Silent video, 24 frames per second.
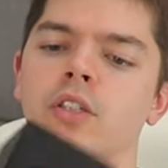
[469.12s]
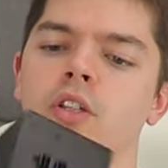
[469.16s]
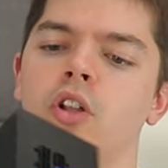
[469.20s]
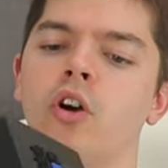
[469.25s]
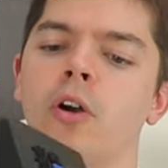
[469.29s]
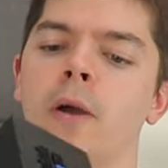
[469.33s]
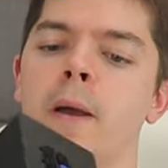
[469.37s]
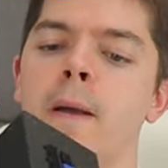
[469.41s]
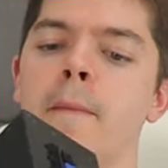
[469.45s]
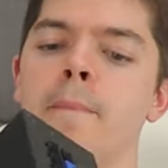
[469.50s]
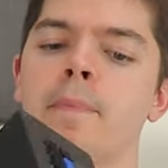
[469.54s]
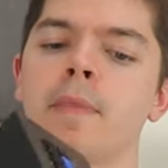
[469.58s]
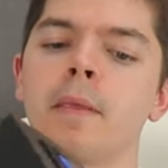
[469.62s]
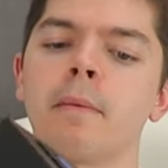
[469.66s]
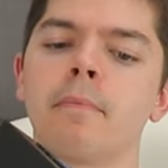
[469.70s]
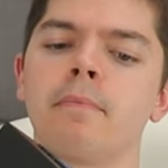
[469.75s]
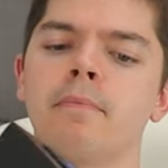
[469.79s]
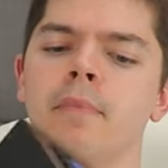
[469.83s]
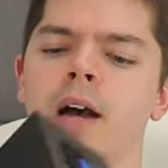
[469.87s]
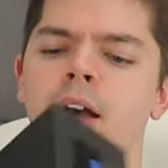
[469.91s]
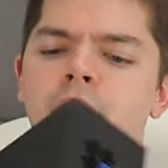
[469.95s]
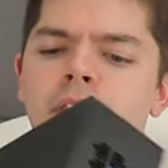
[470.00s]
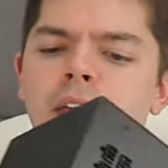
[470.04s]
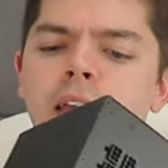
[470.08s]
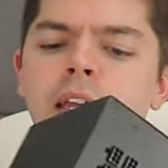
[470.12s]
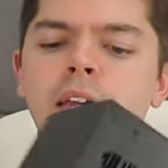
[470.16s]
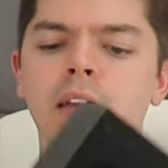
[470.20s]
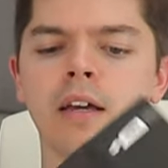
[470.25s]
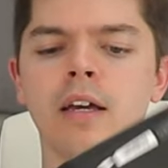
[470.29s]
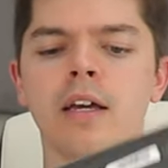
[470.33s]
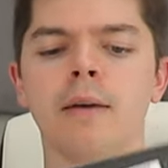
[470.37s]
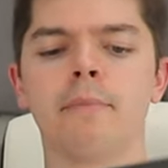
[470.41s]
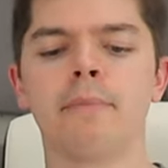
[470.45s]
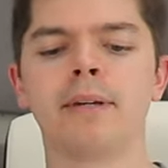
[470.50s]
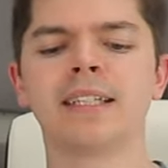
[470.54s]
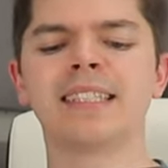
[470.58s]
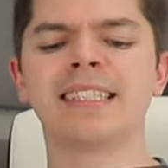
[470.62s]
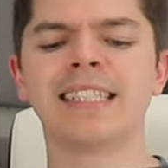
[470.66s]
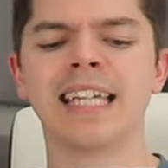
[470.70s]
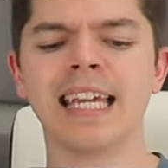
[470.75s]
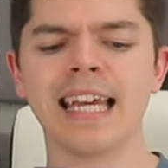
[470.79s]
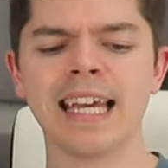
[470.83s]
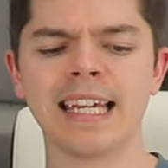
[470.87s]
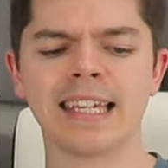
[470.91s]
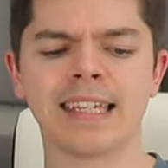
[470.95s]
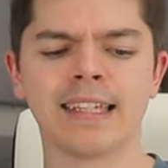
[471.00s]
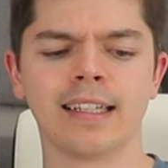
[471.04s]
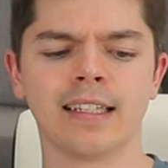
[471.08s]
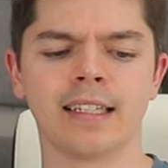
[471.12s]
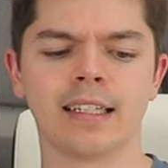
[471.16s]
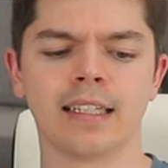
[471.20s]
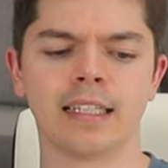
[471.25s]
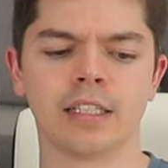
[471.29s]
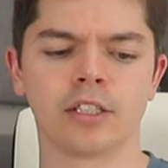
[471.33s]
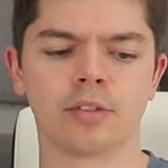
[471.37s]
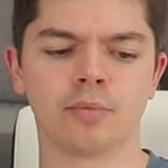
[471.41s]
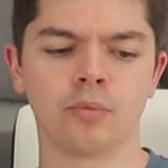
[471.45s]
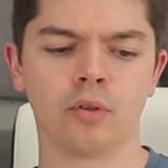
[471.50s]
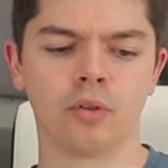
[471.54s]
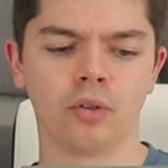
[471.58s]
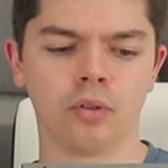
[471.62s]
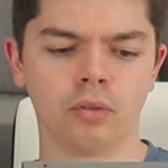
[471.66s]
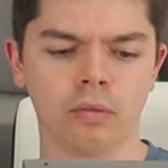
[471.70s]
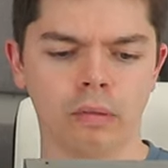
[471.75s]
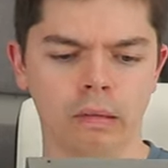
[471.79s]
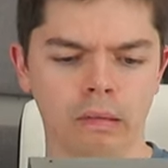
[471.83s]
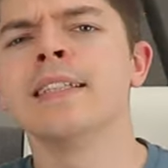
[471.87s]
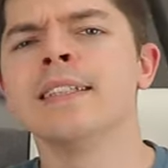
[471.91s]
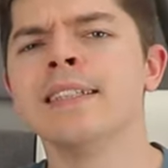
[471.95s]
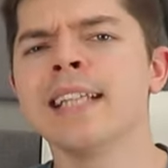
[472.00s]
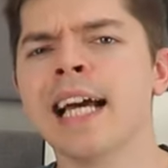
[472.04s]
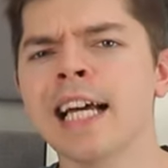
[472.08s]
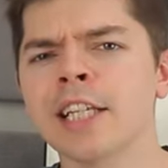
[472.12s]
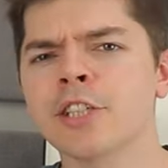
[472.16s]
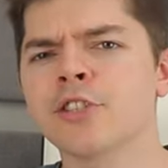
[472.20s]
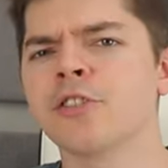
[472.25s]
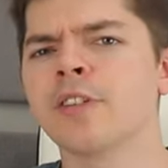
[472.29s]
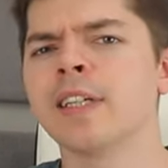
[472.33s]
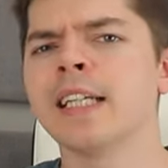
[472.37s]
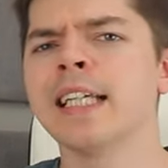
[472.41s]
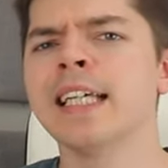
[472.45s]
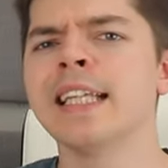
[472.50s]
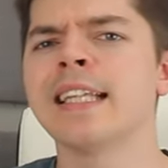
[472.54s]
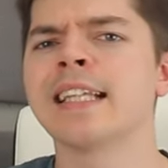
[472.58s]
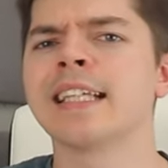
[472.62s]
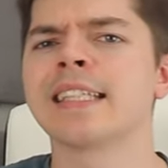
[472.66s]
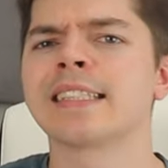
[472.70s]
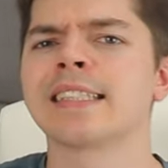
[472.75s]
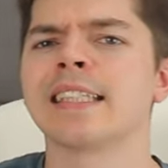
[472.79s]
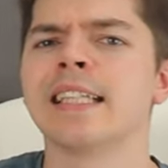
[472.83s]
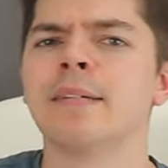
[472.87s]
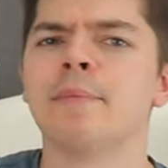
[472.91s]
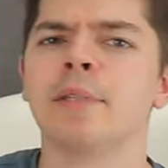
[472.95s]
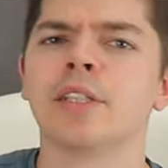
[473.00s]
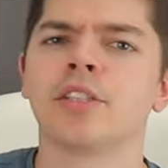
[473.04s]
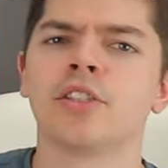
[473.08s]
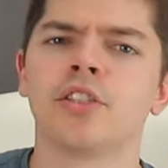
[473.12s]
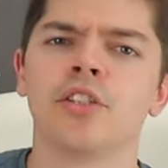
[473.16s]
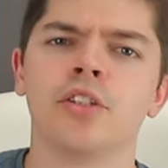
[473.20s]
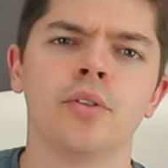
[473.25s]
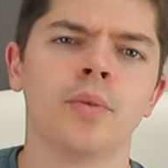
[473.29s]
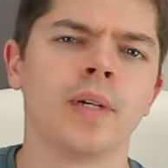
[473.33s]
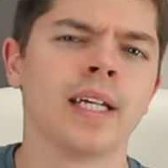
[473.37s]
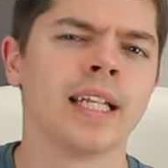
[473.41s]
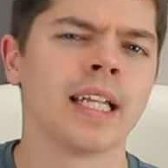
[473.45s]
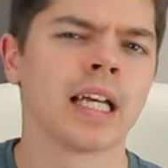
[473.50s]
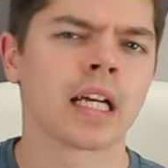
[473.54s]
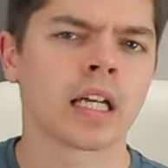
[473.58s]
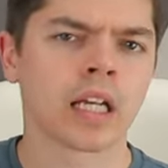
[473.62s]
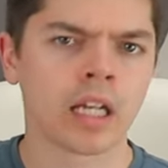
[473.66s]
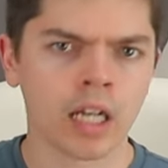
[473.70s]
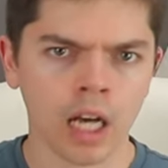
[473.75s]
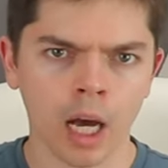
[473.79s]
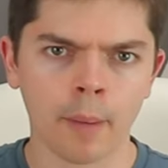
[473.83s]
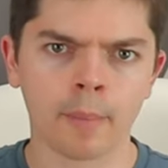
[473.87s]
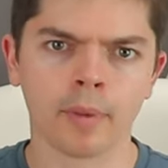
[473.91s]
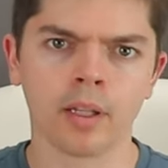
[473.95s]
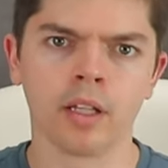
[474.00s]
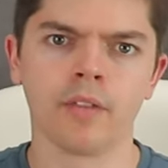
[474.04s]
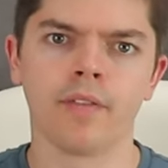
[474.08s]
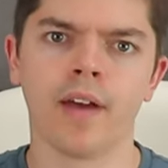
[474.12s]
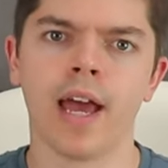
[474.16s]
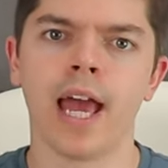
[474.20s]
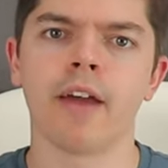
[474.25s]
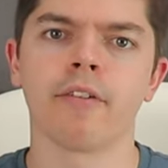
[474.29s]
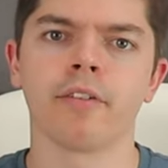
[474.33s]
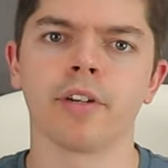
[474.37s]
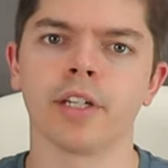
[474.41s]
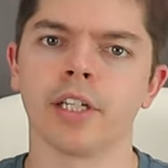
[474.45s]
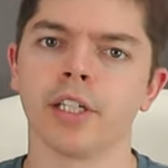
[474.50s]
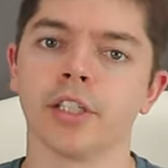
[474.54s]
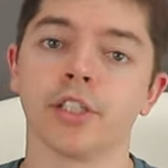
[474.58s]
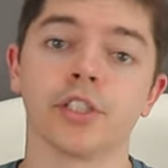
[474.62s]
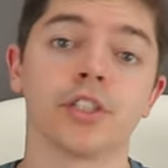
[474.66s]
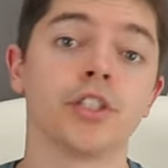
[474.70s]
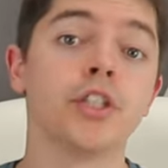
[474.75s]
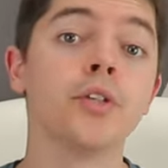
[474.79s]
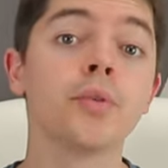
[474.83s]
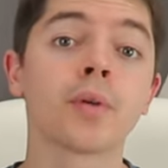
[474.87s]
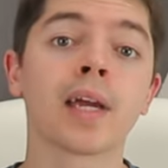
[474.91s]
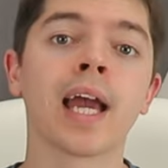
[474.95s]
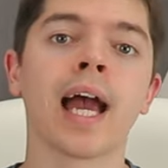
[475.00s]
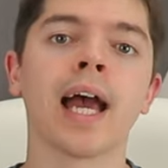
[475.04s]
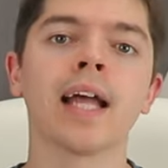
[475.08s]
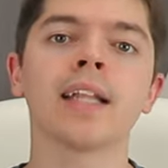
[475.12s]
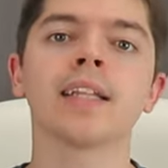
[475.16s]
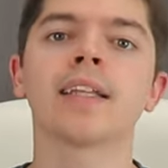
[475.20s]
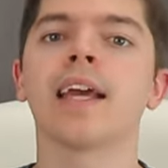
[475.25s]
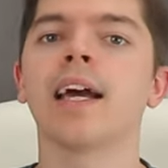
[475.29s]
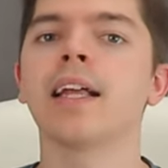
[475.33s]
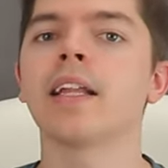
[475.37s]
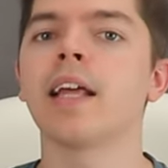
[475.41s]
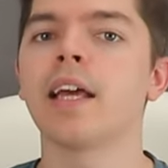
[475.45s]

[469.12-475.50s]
long, I think, particularly small. Naturally, this limits you in a couple of areas. You can get